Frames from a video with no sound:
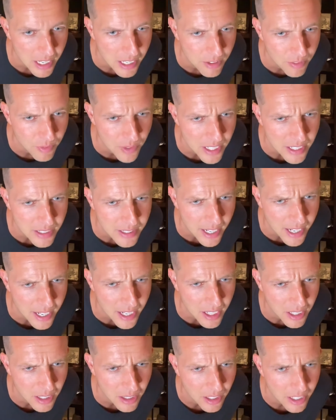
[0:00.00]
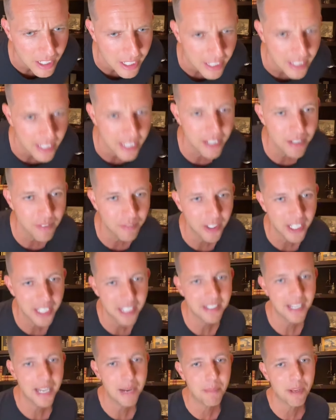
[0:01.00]
Is Van down in a
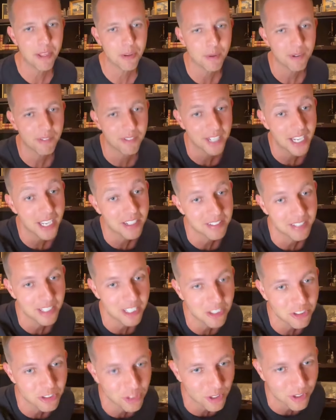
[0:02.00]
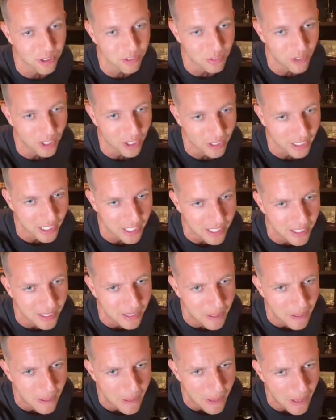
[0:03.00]
van down by the river? Yes, it is Chris Farley.
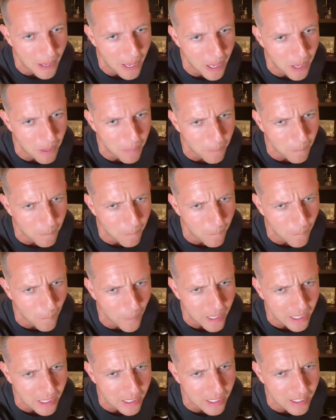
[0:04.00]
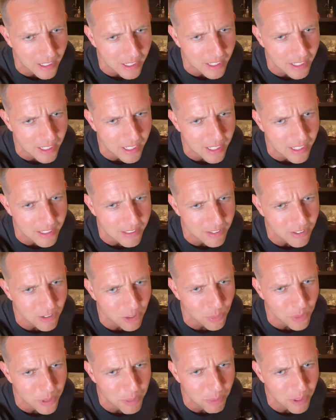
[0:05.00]
Wait, is
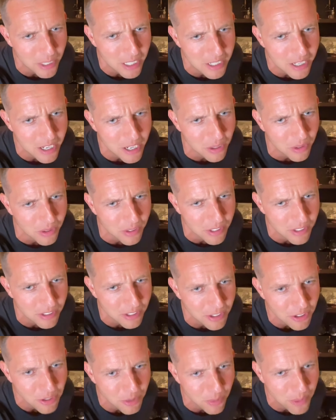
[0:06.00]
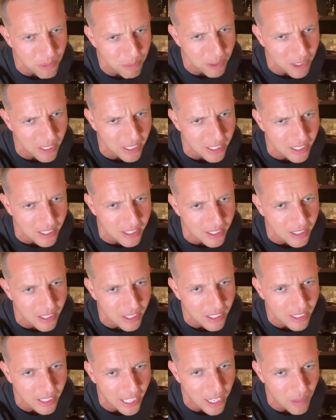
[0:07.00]
this a replay? No, this isn't a replay.
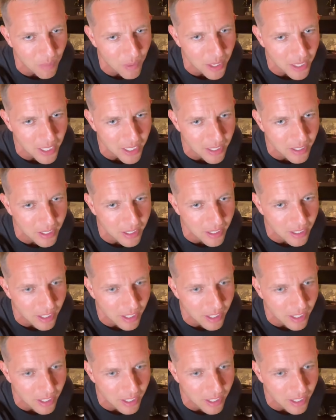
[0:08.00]
K-Way?